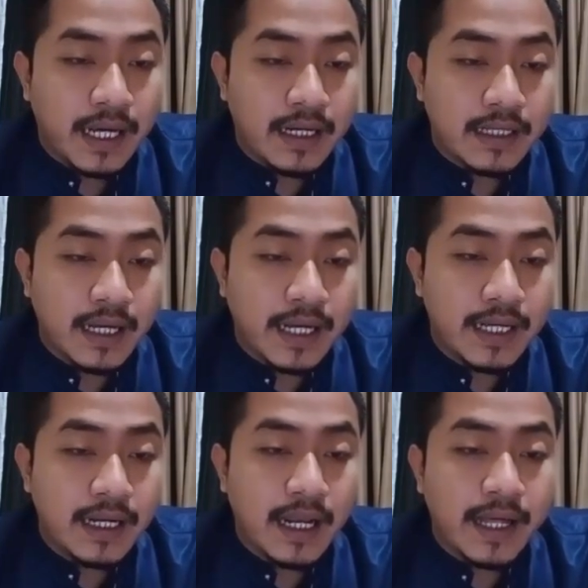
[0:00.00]
and
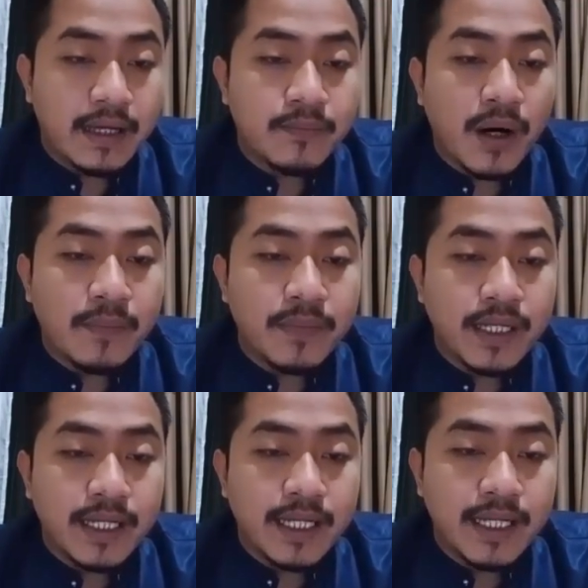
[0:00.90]
highlight
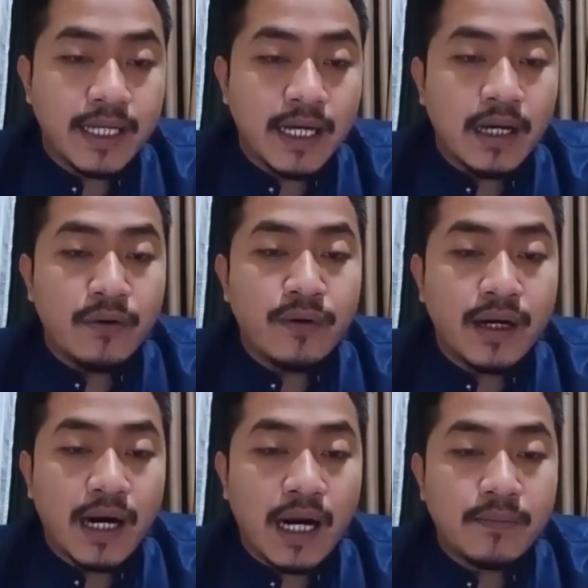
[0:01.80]
publicly
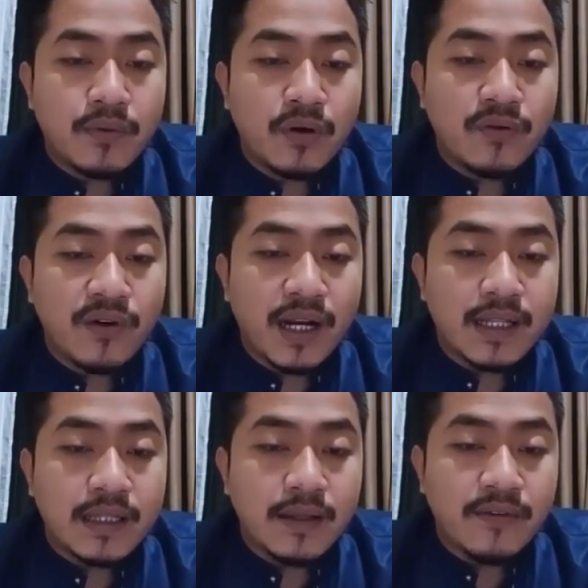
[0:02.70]
where
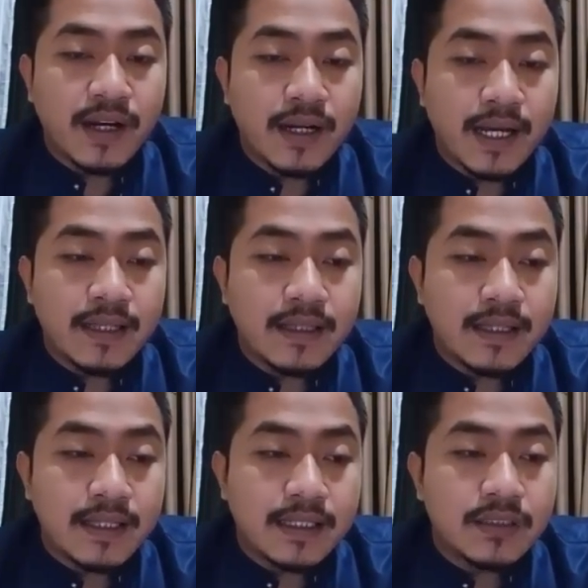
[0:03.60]
appropriate when
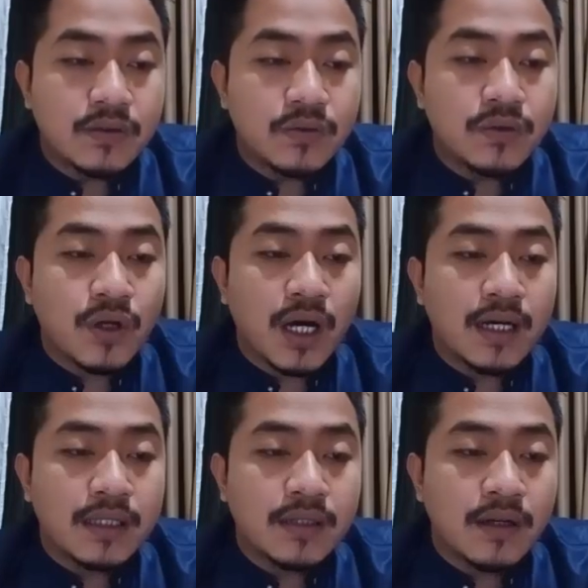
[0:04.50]
entities do
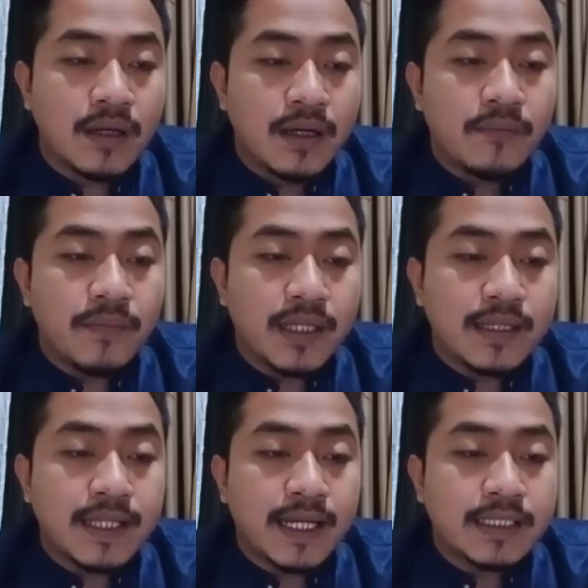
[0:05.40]
not
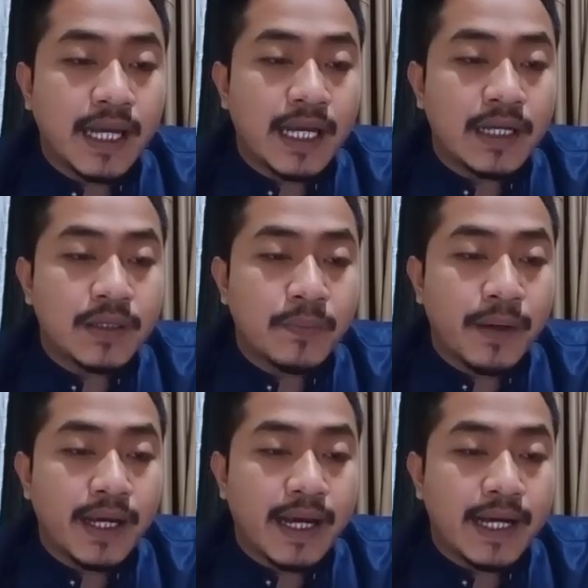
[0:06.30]
meet this
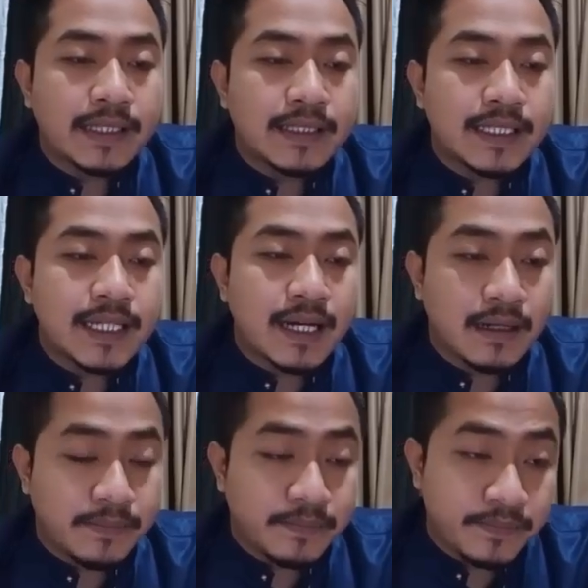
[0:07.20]
expectation."
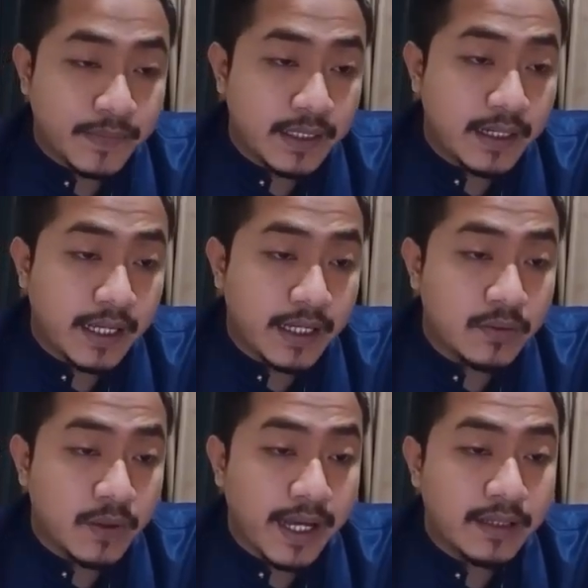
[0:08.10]
The
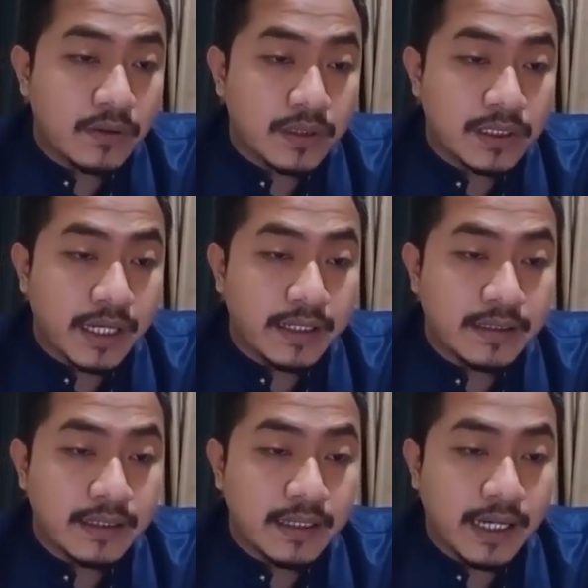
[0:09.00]
regulator says
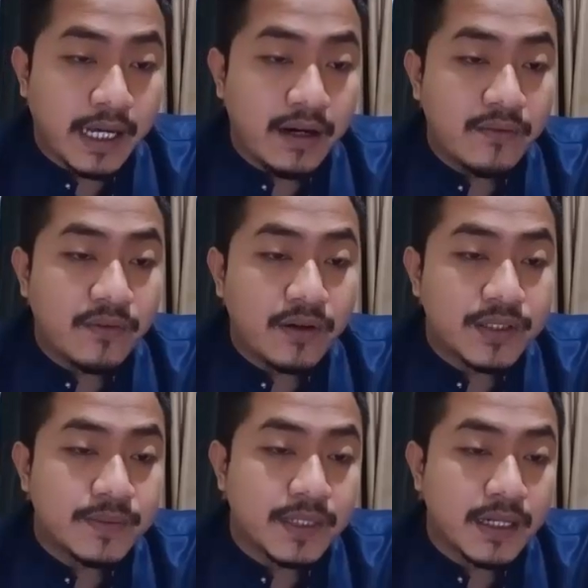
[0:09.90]
the
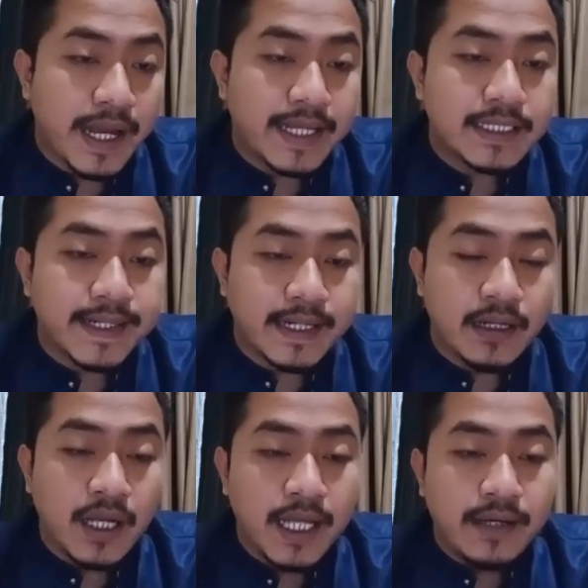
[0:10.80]
enforcement action
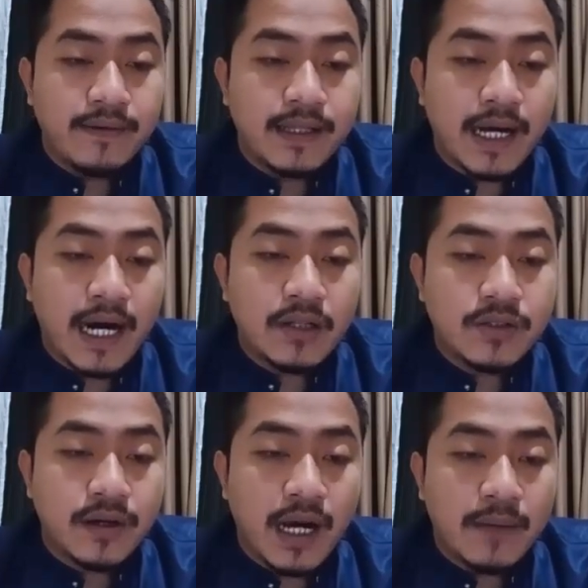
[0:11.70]
will
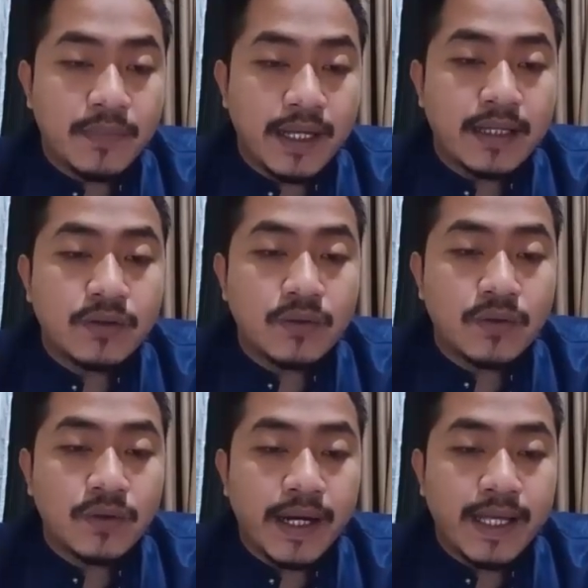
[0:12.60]
also apply
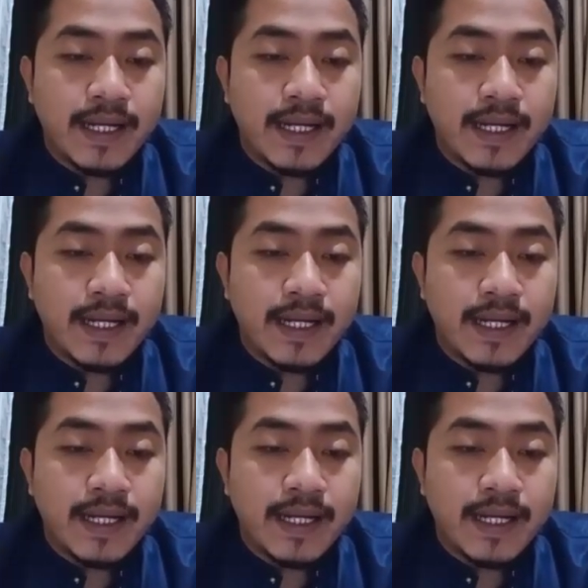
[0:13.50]
to